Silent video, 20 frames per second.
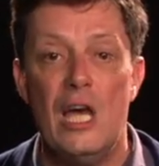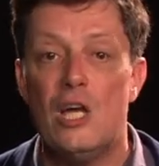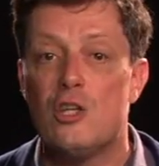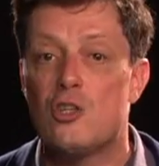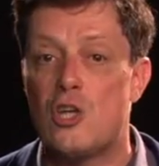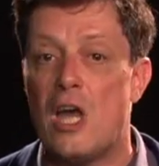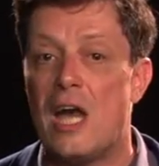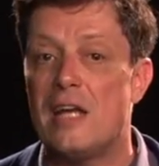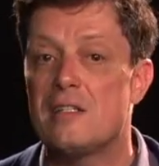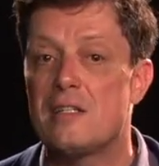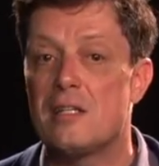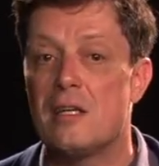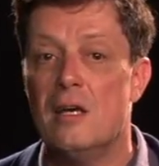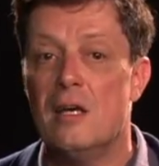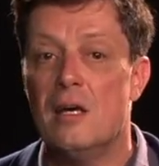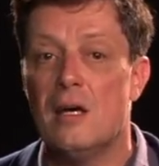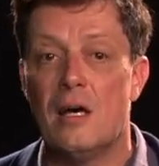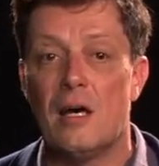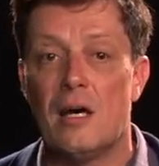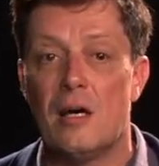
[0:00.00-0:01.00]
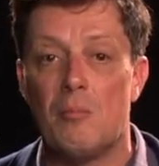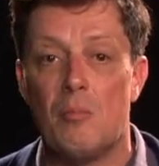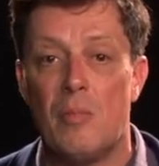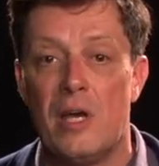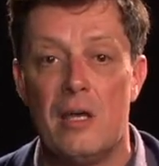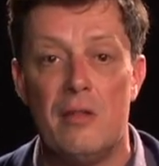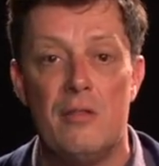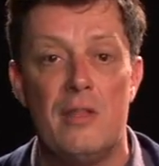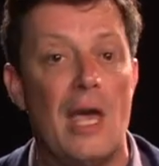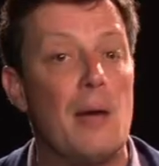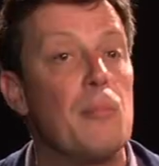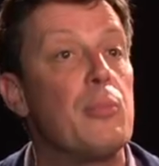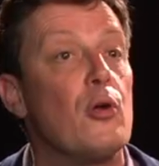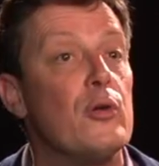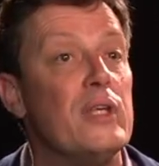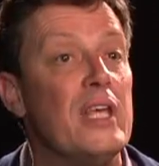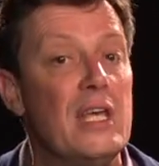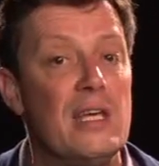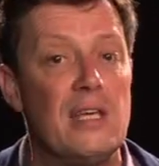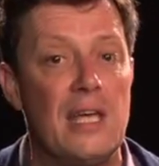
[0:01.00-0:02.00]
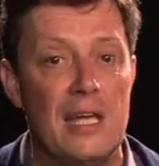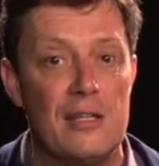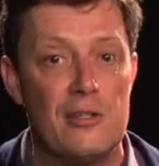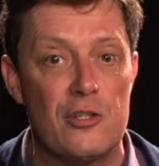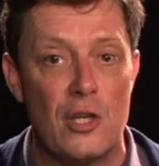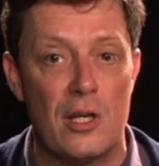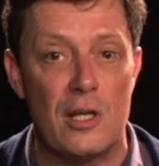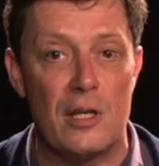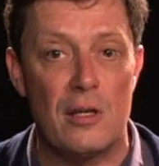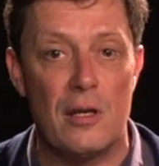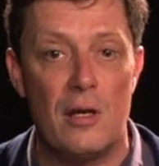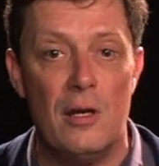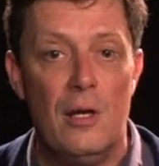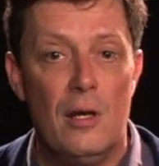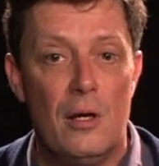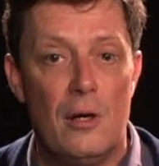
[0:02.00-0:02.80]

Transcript: chat in the employee kitchen,